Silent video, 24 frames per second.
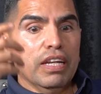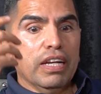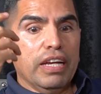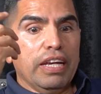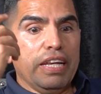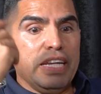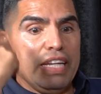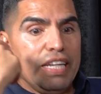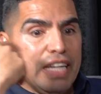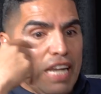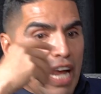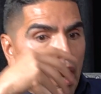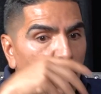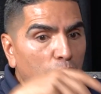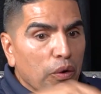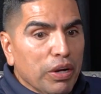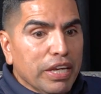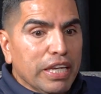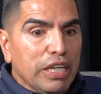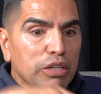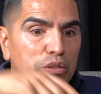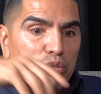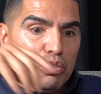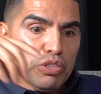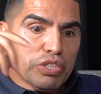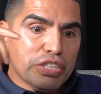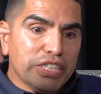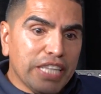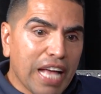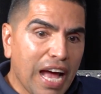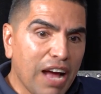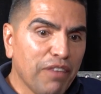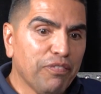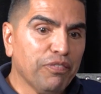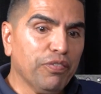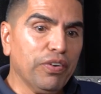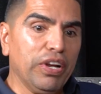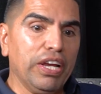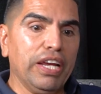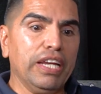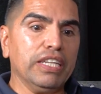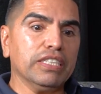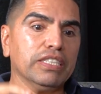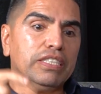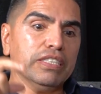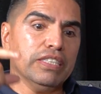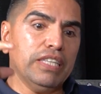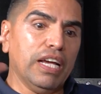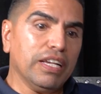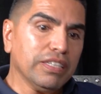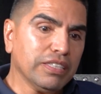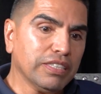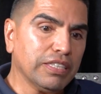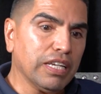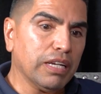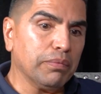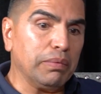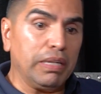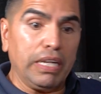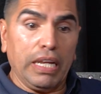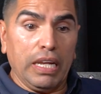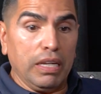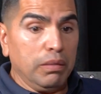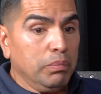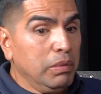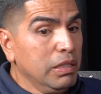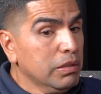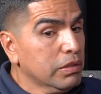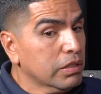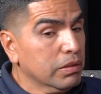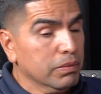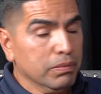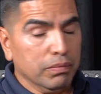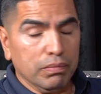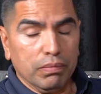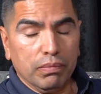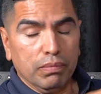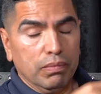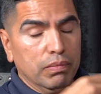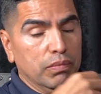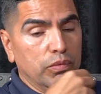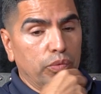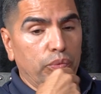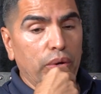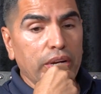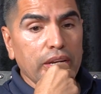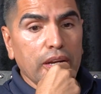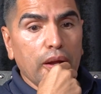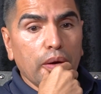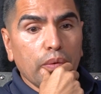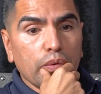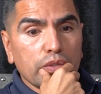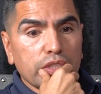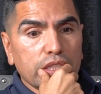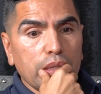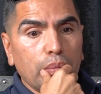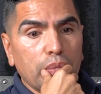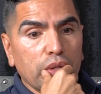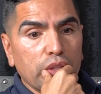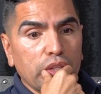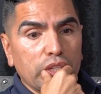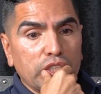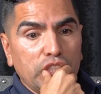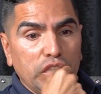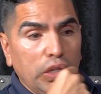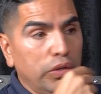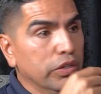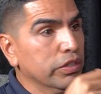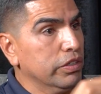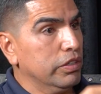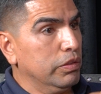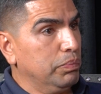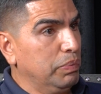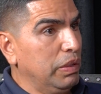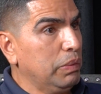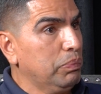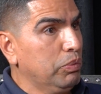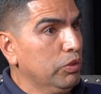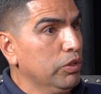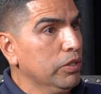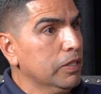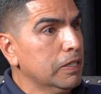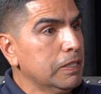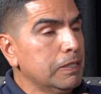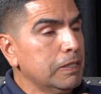now I can use that phrase, that segment, and me right now with some of the younger people,